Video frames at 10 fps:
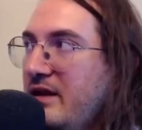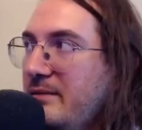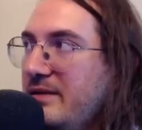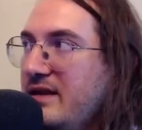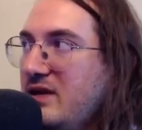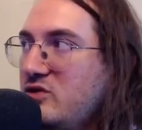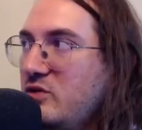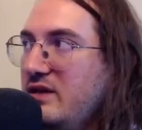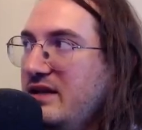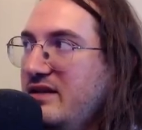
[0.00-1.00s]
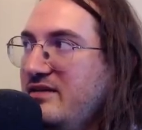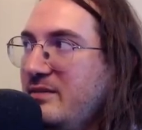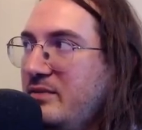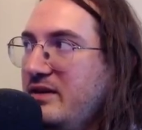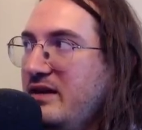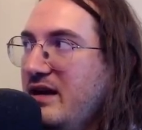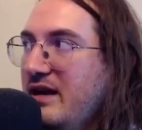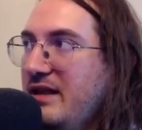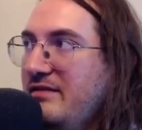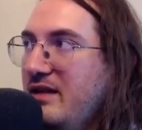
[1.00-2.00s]
but actually it is a pretty high
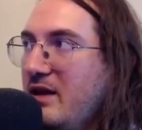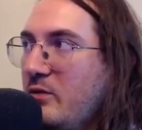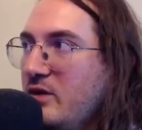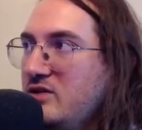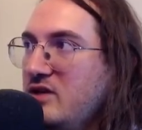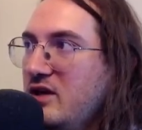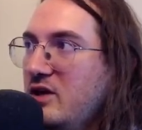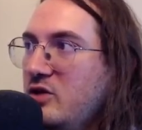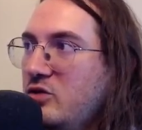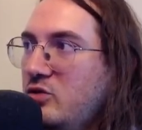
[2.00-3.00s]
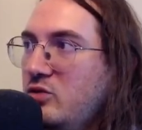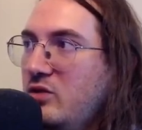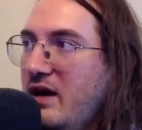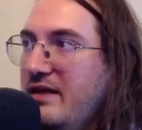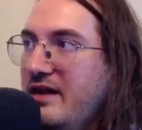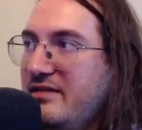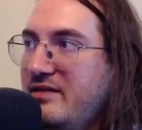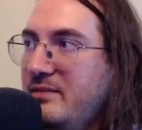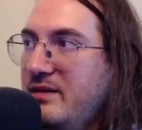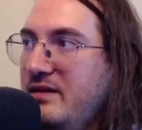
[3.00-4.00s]
level language, to an assembly,